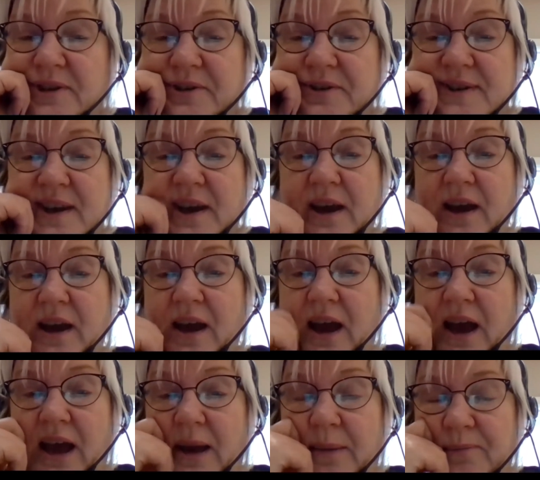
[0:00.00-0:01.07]
us.
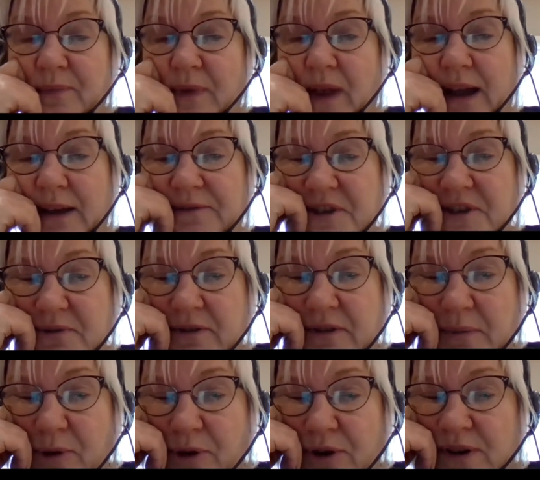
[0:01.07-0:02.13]
I have to do a
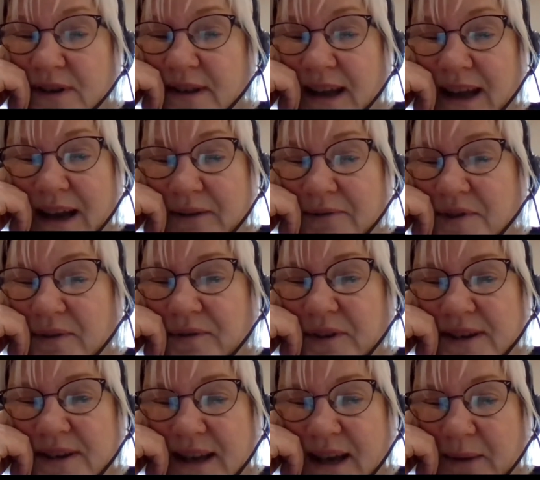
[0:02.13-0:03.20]
report to the Council for
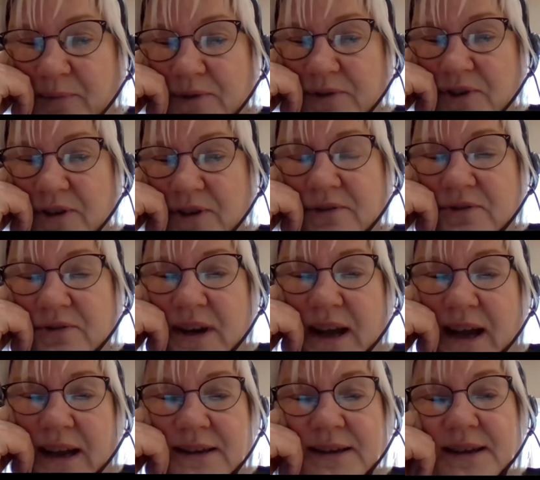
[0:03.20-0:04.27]
Disabled Children,
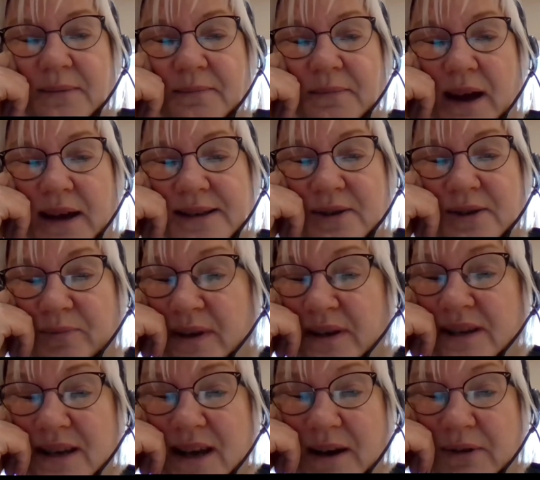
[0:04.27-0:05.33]
and I
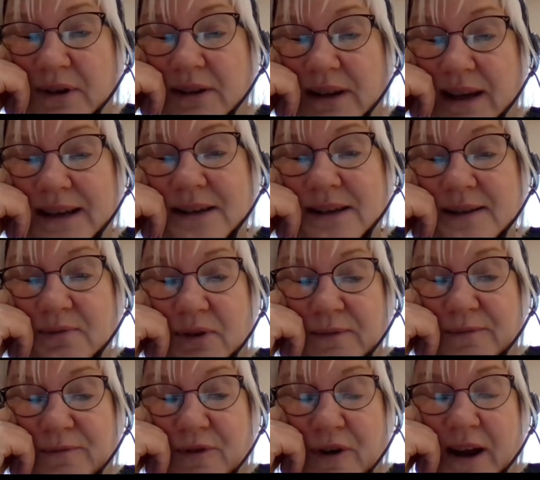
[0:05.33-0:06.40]
submitted our latest one on
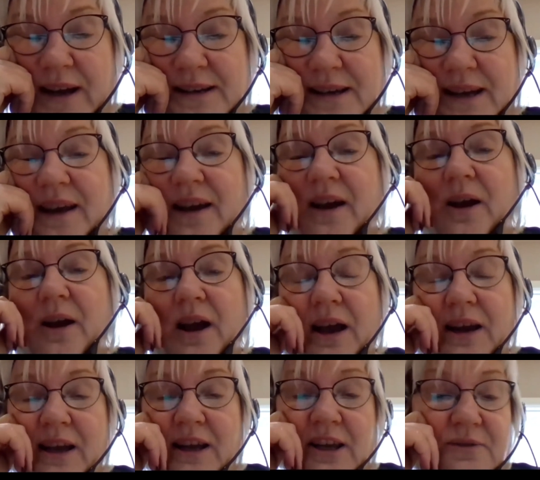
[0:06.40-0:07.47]
Friday,
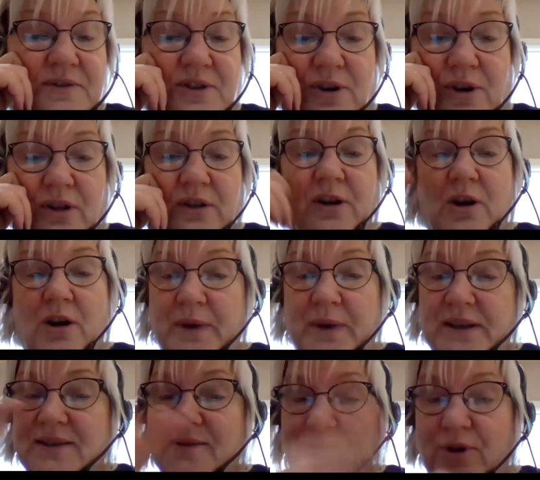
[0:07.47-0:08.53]
and I used all the
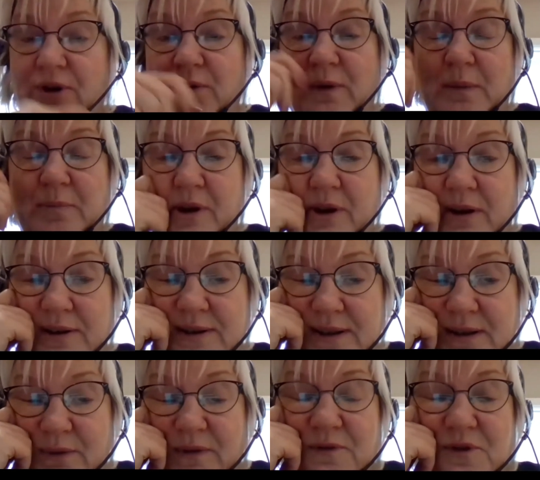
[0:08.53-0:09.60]
comments from all the webinars
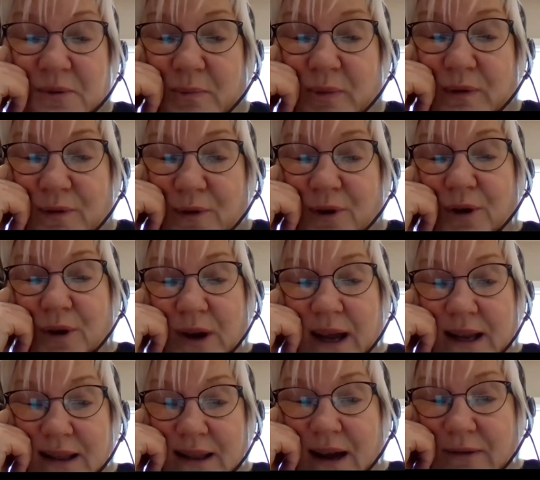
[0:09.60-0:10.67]
that we've done before
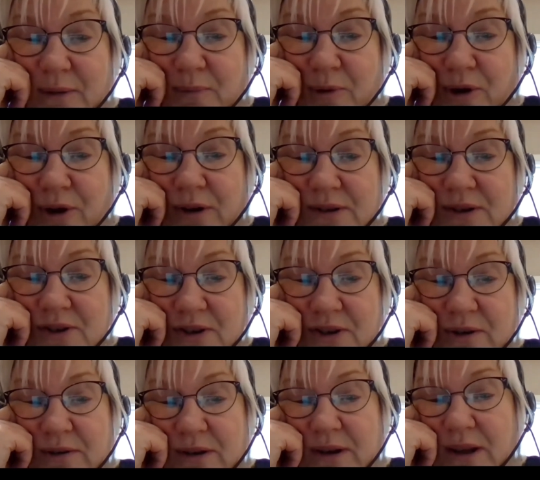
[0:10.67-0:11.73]
in that report to
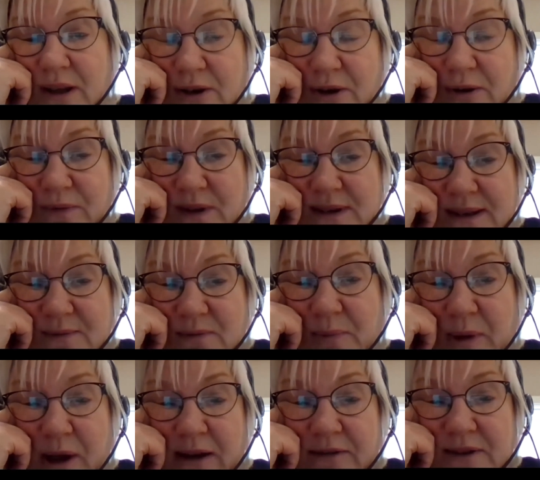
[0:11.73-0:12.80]
show that, you know, this is what
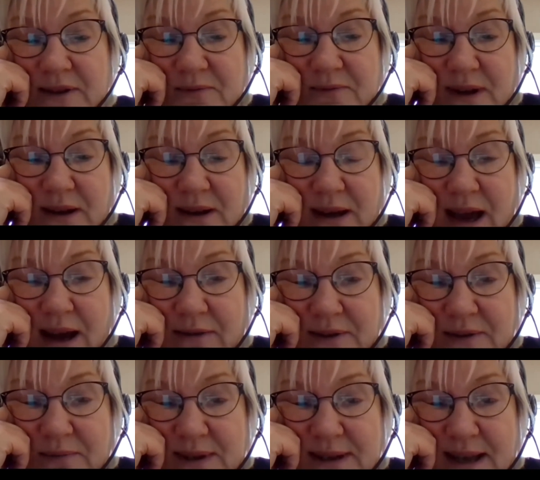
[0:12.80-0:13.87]
parents and
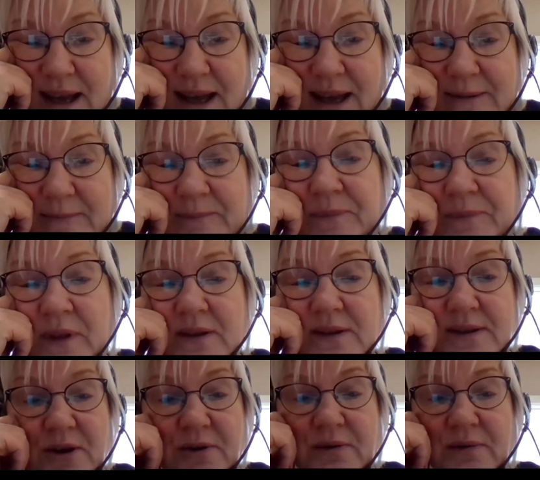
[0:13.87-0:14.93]
carers were saying.
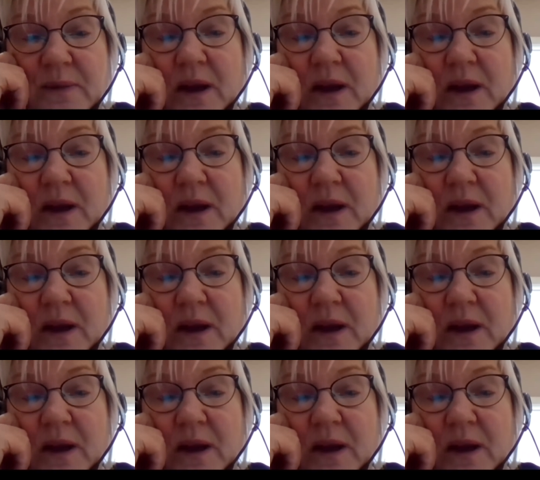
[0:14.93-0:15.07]
So